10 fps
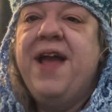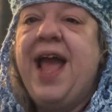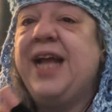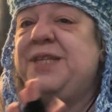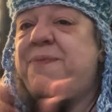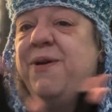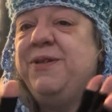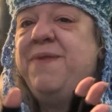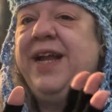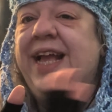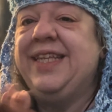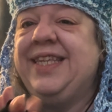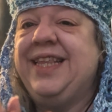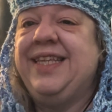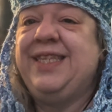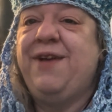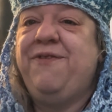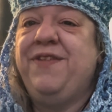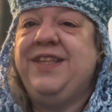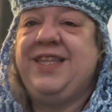exposed my kids to this stuff
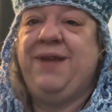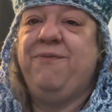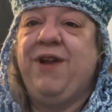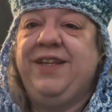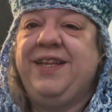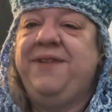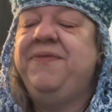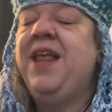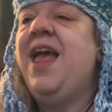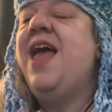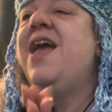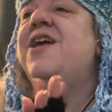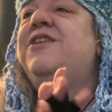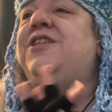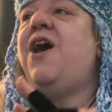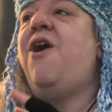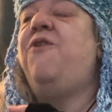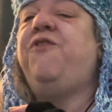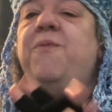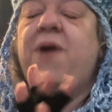for the same reason. So
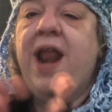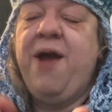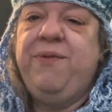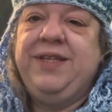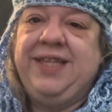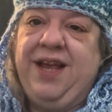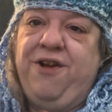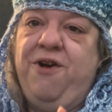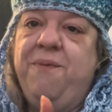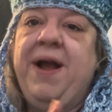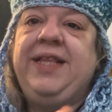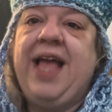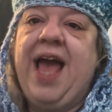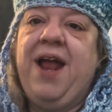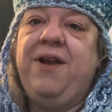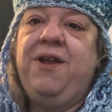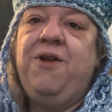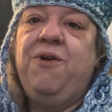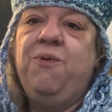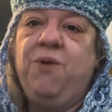from when I was little, my dad
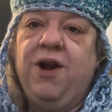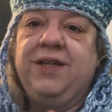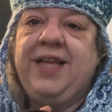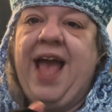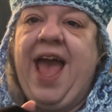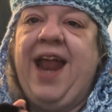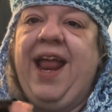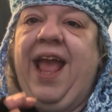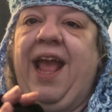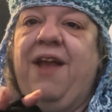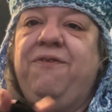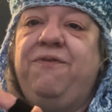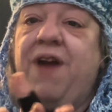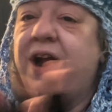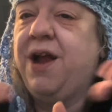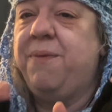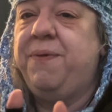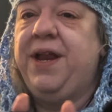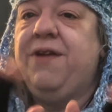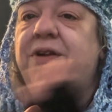worked at a fire
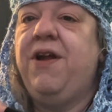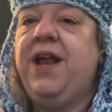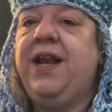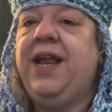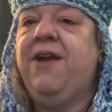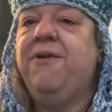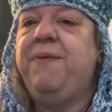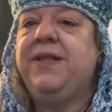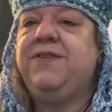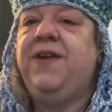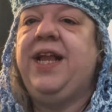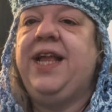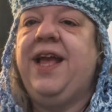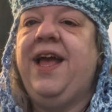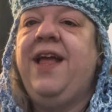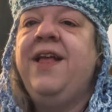company here in Pennsylvania.